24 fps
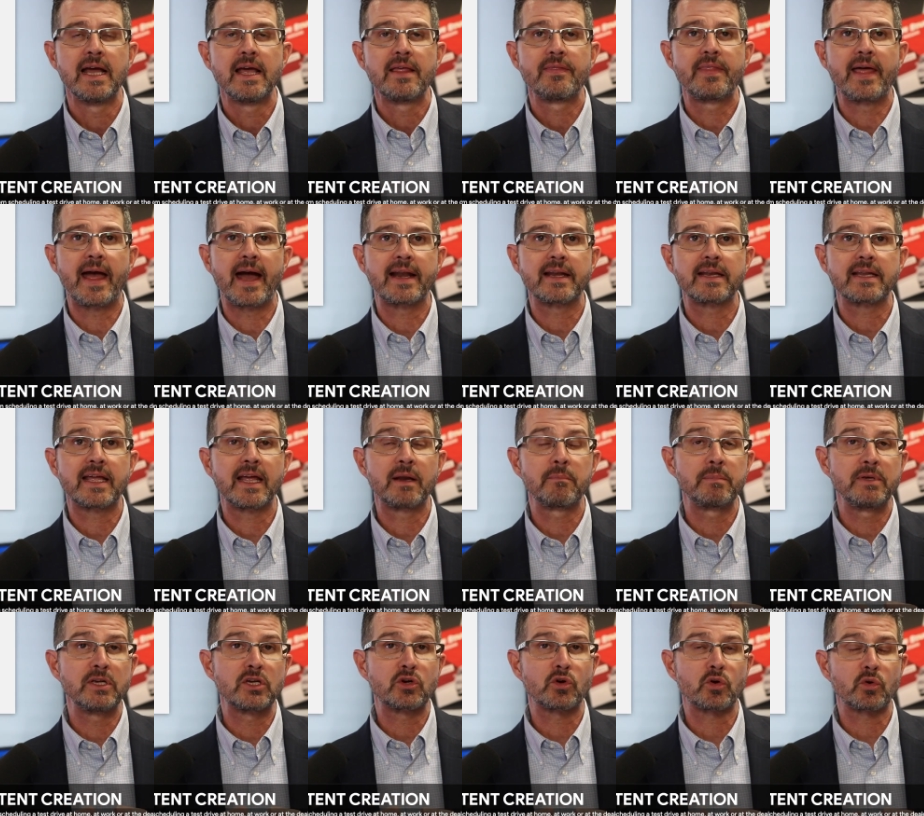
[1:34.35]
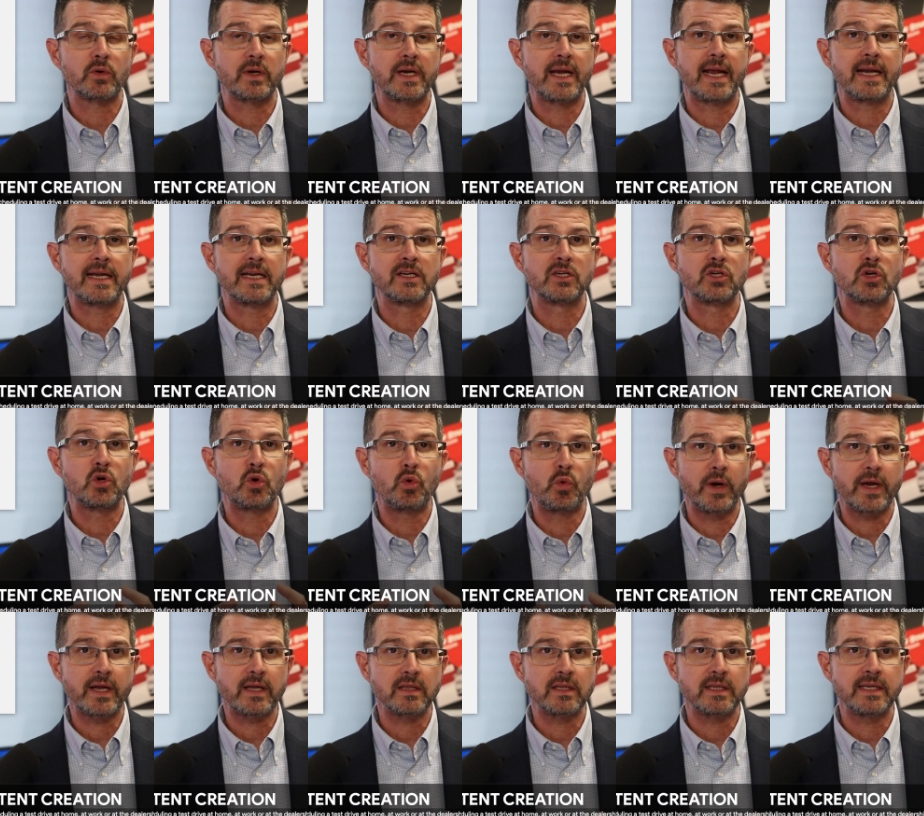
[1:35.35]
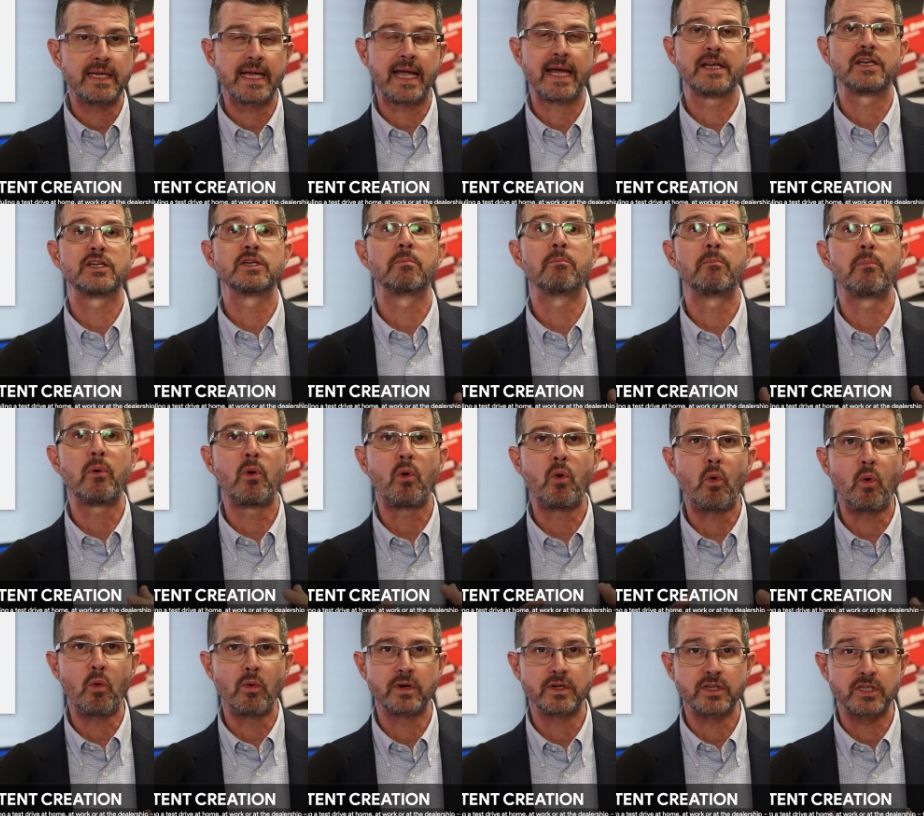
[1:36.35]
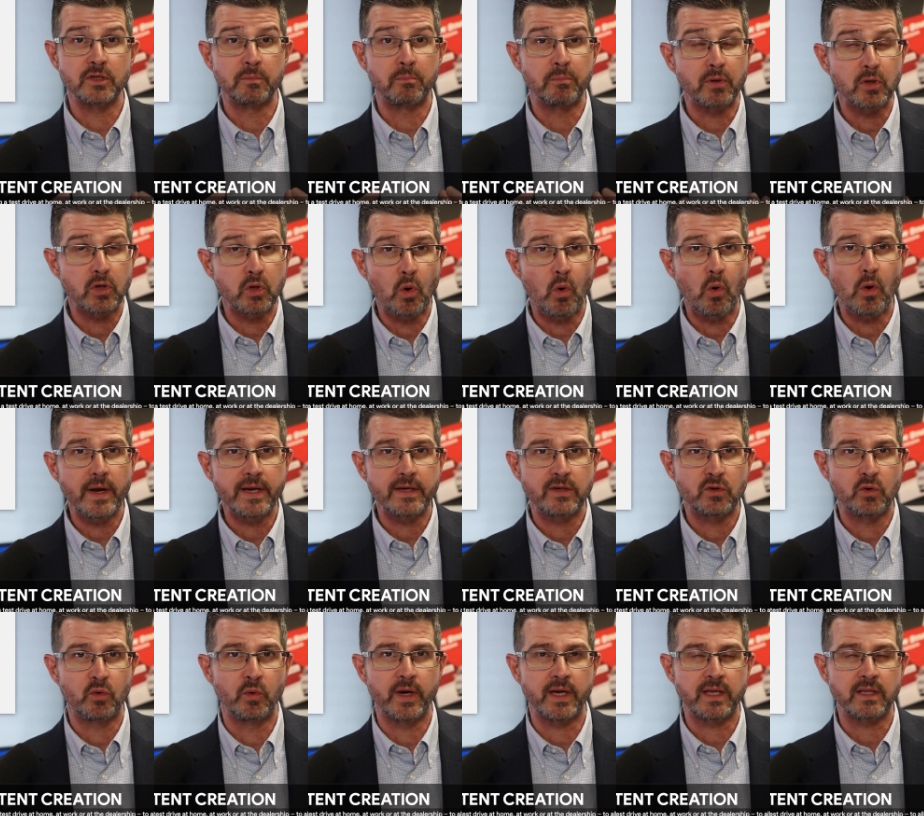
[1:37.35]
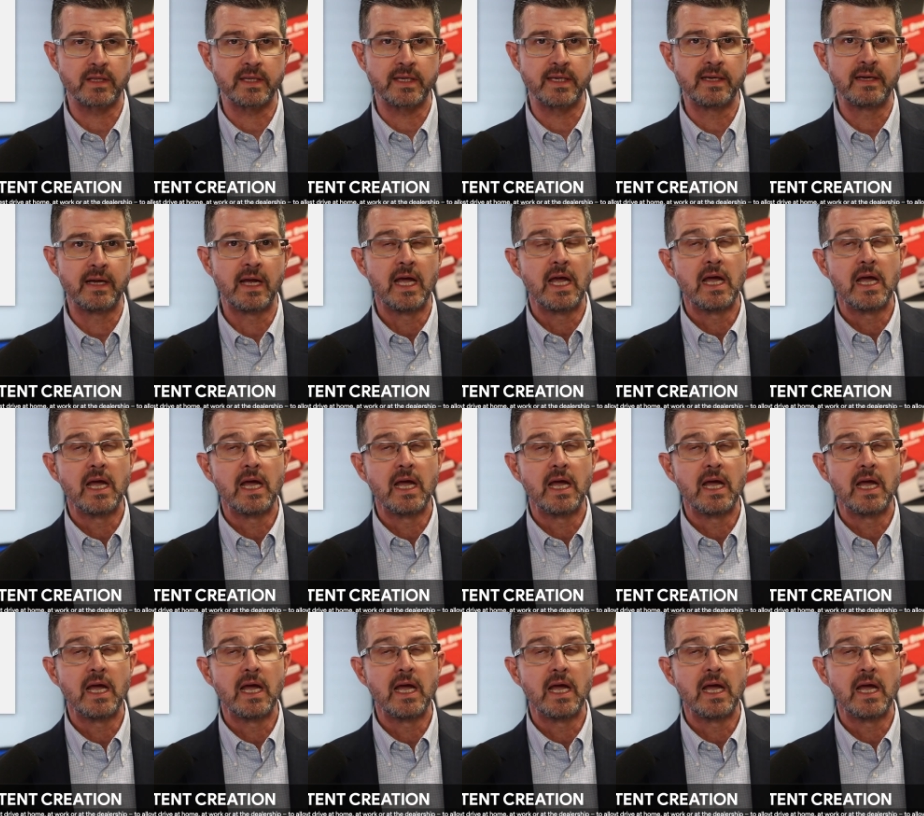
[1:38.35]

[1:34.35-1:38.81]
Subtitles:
that can be created quickly and deployed quickly